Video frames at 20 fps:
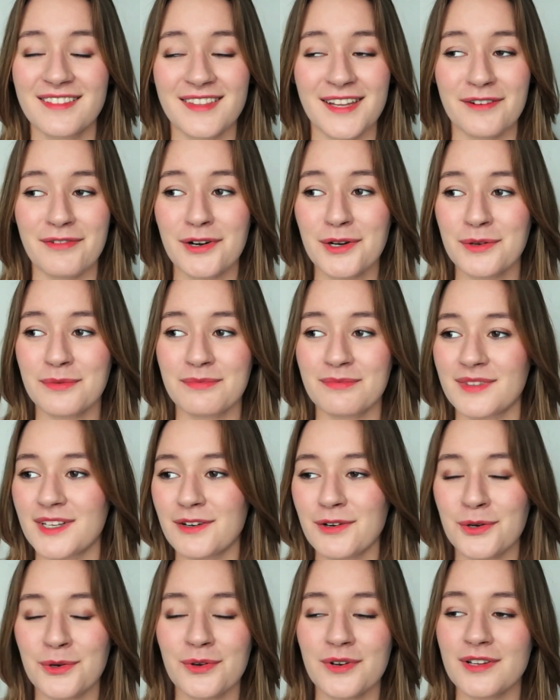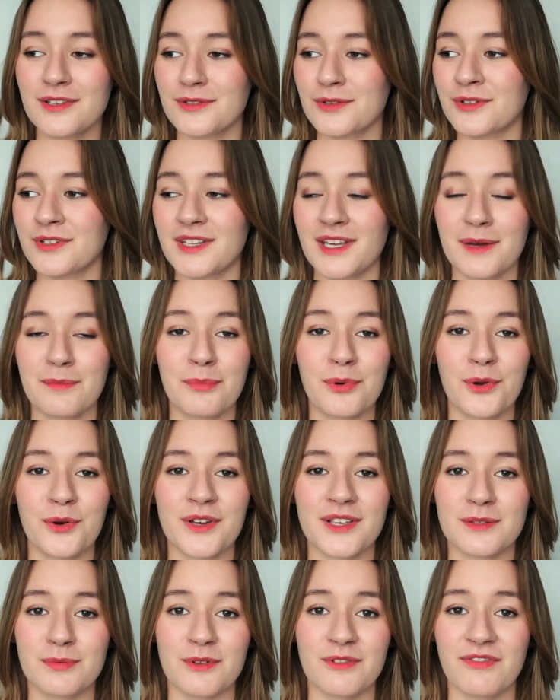the recruiters or the
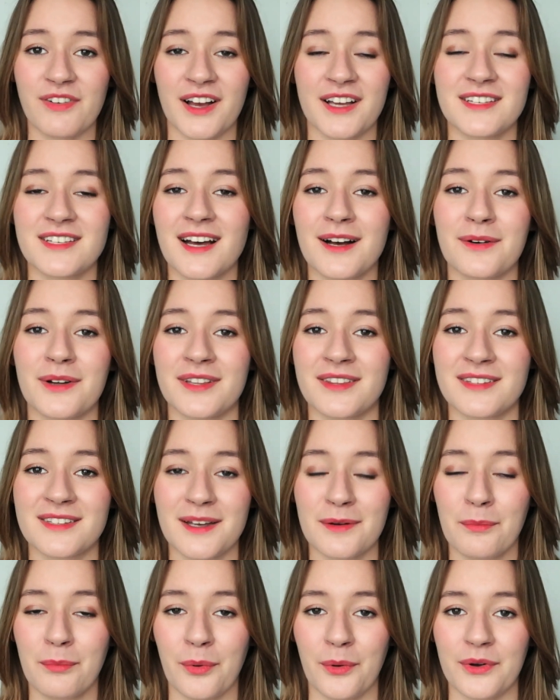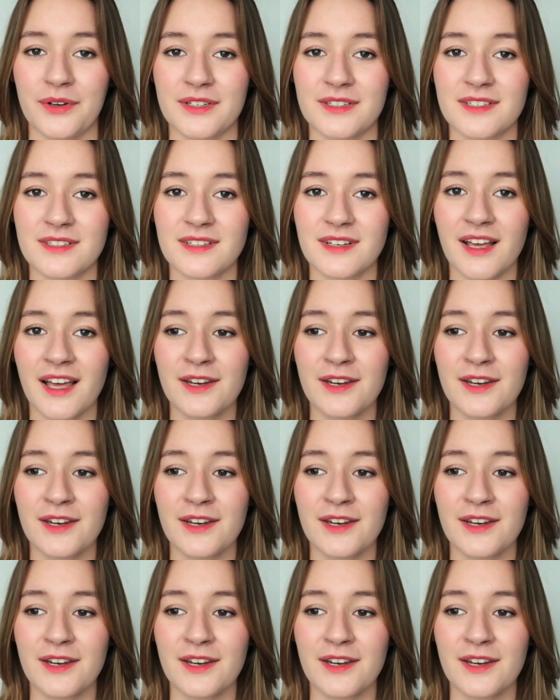employers will find out at some point,